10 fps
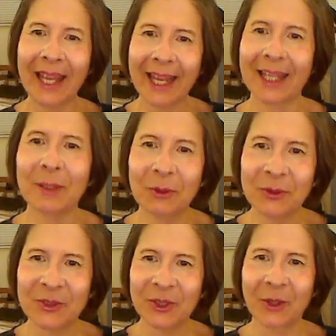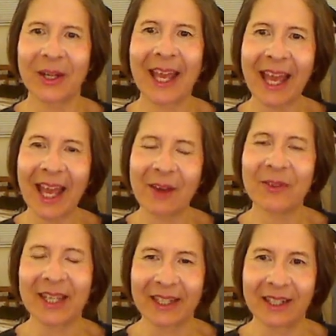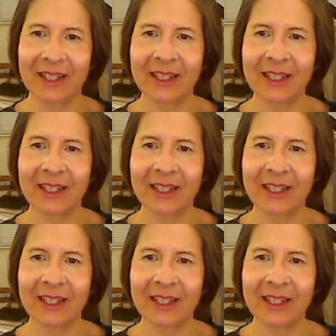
animals go to heaven.